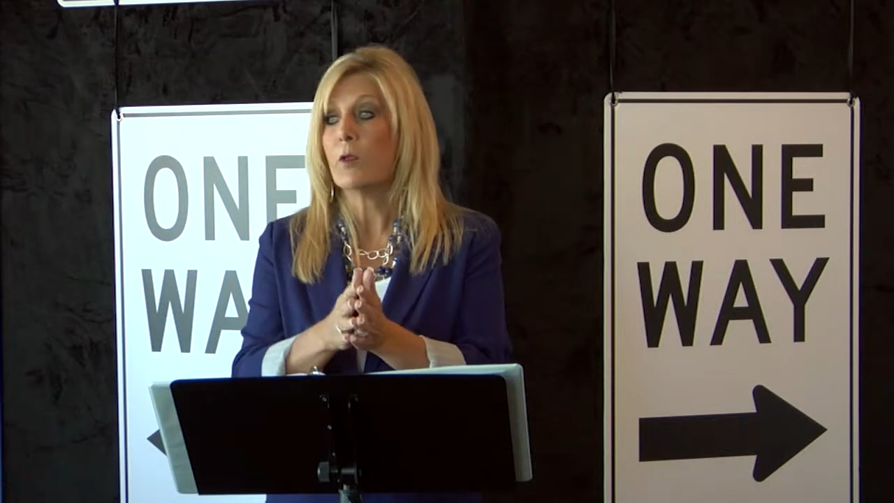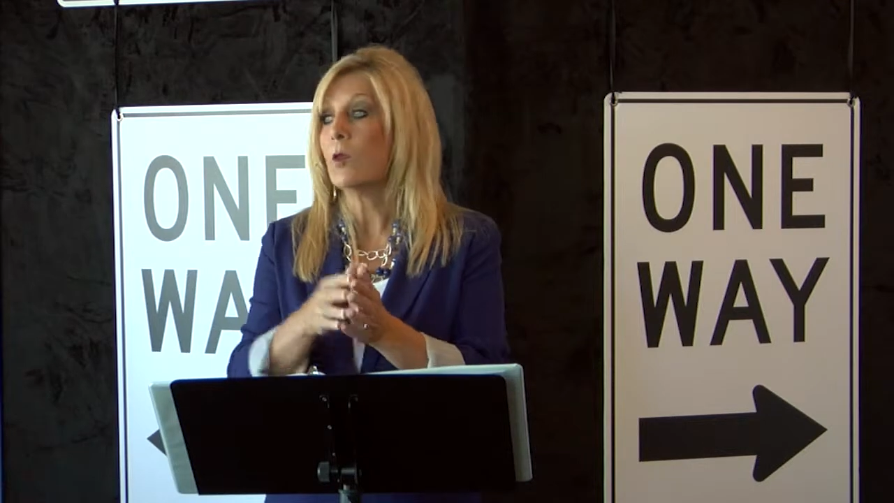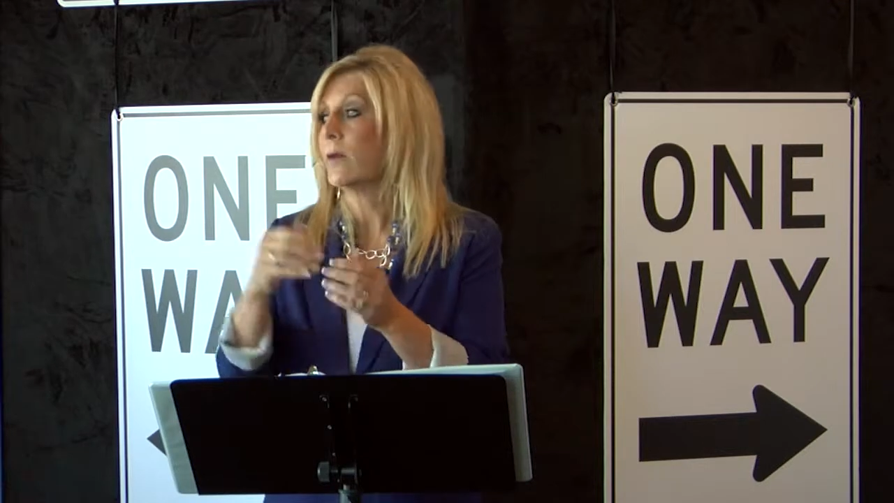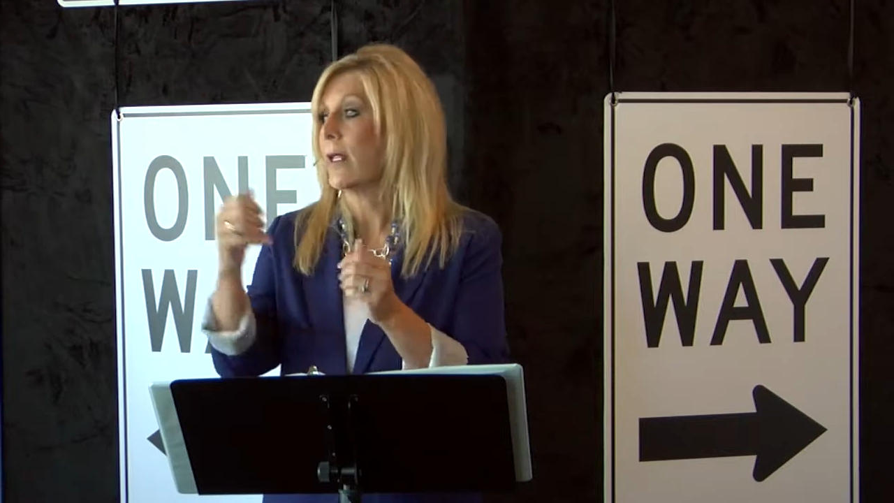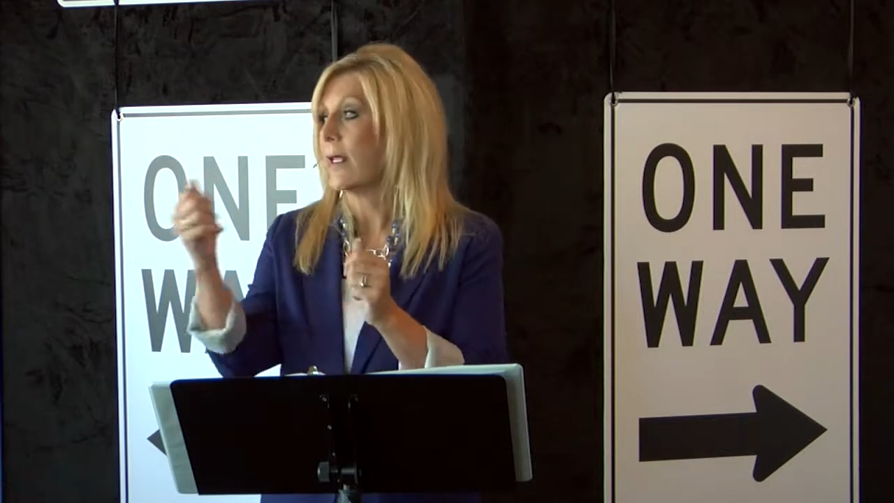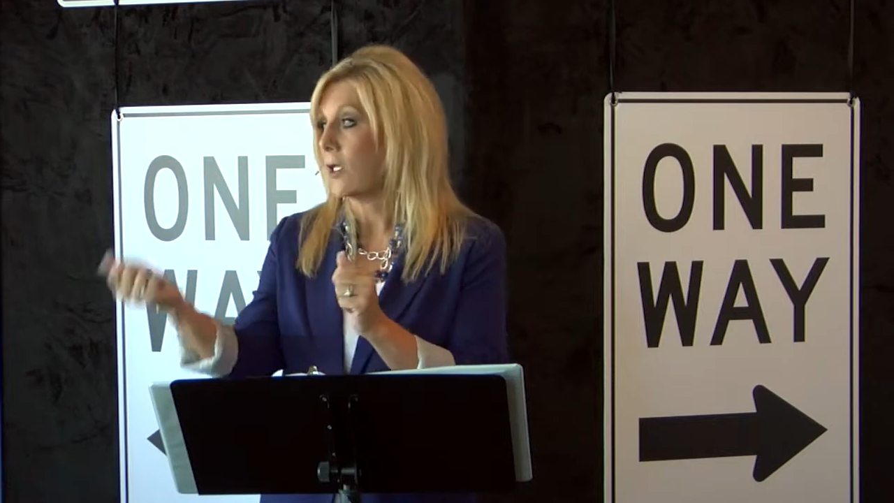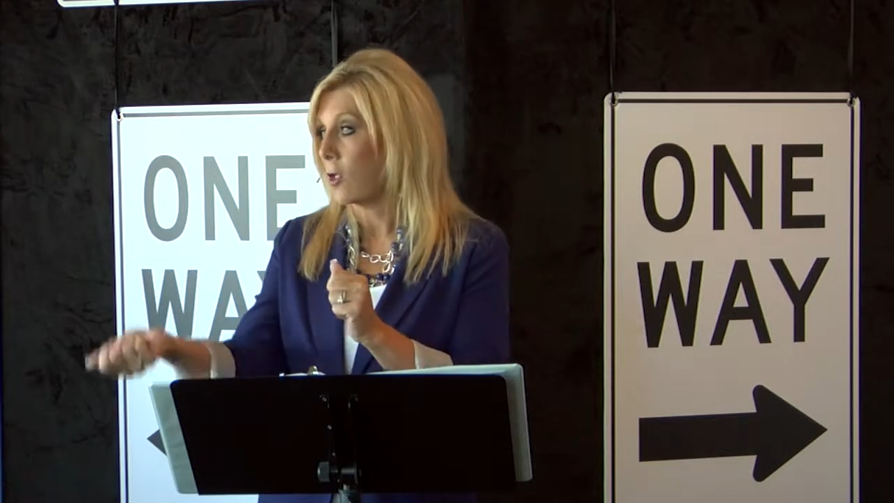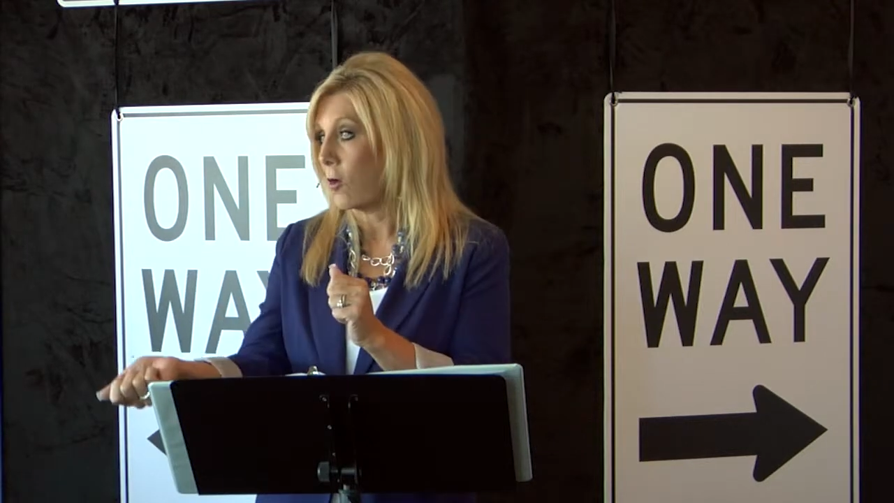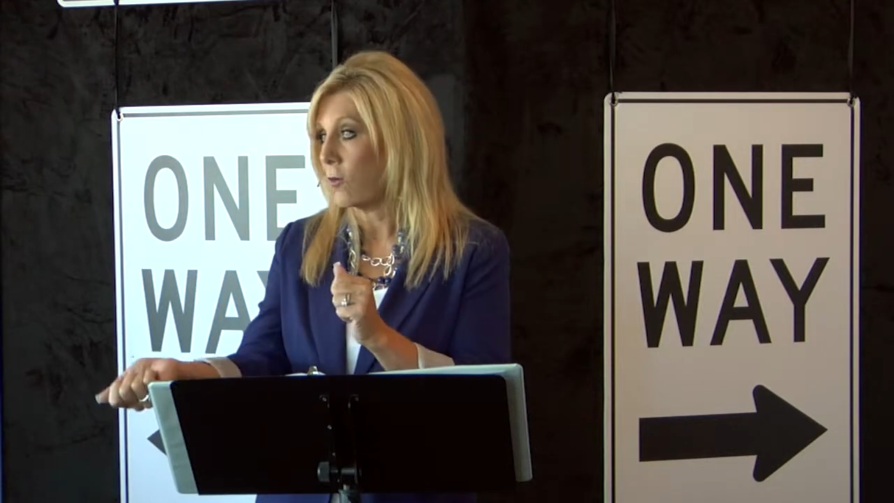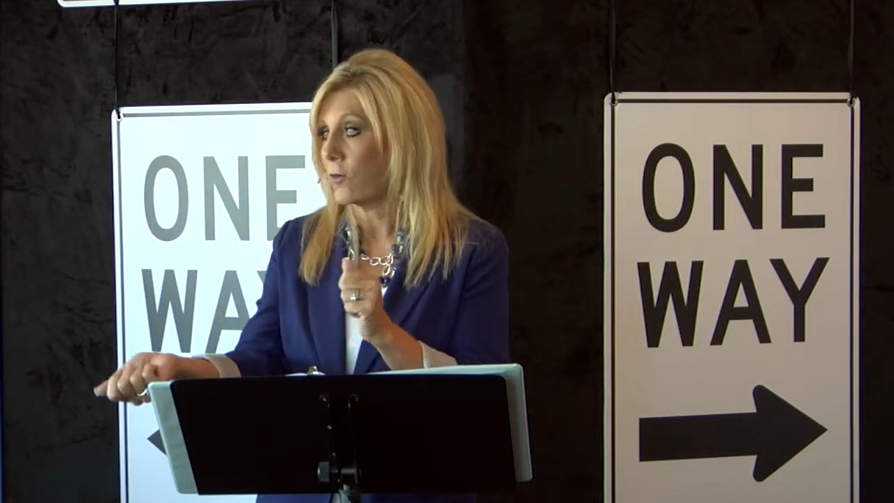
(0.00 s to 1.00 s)
when you play like
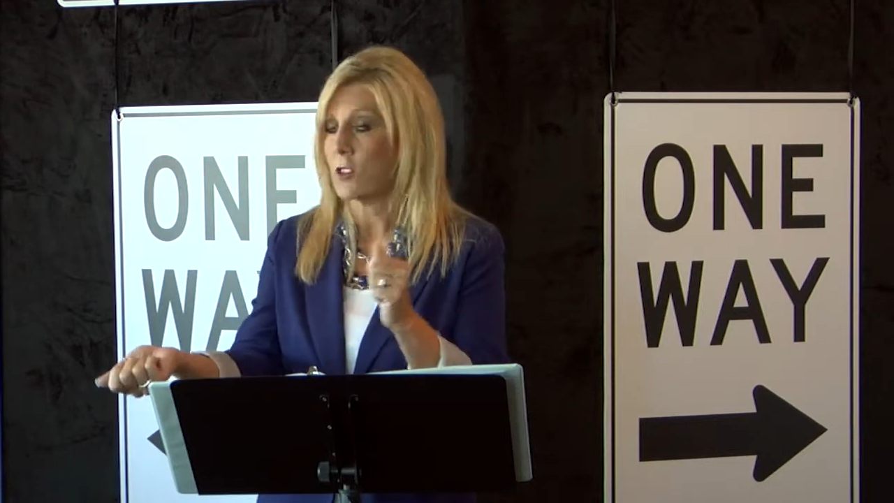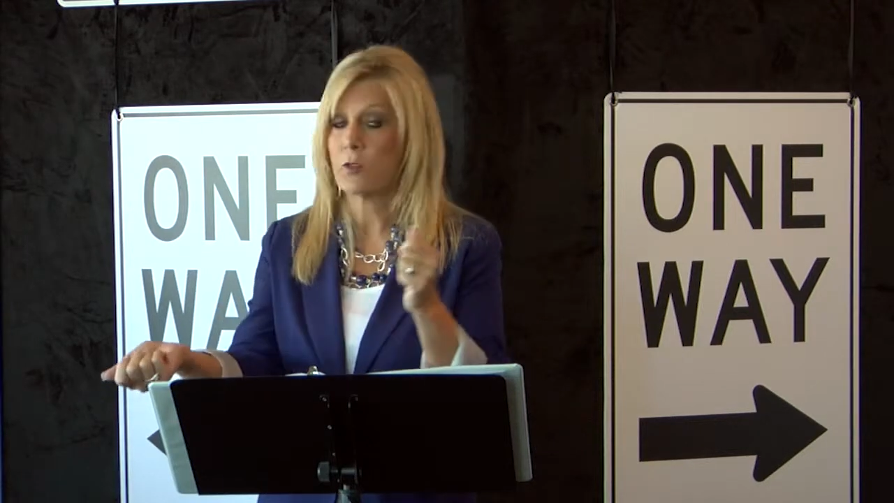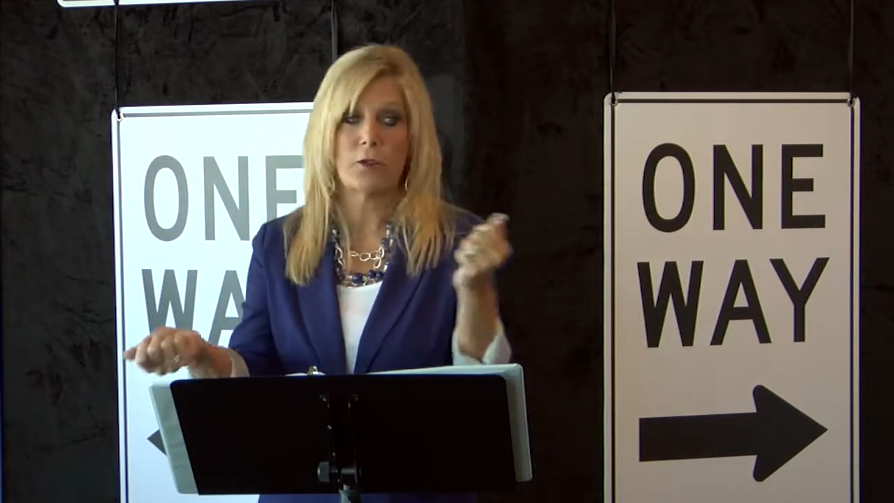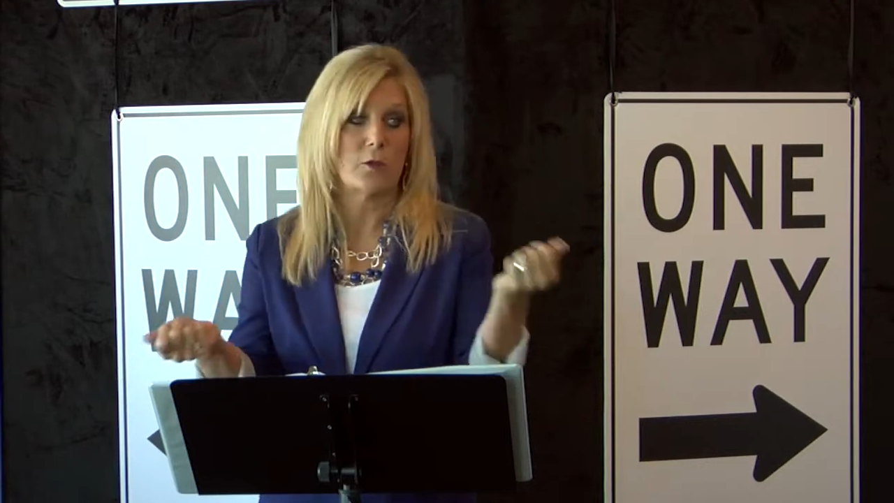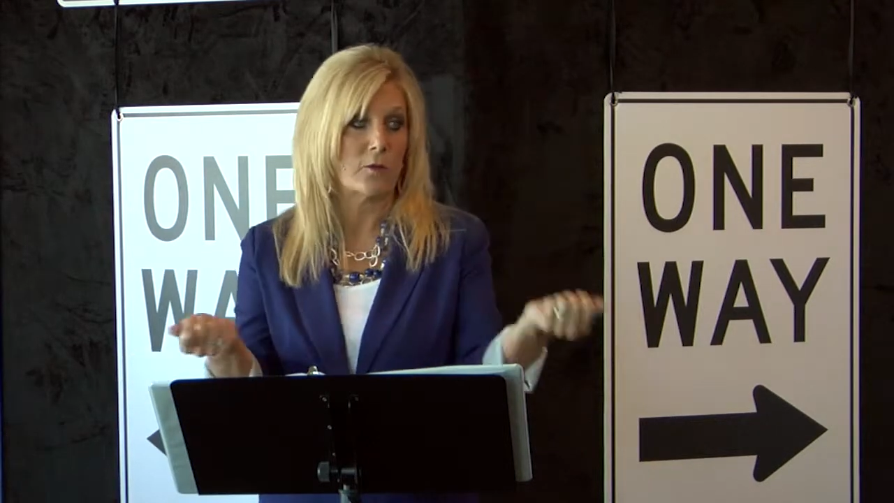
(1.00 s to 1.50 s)
Go Fish with your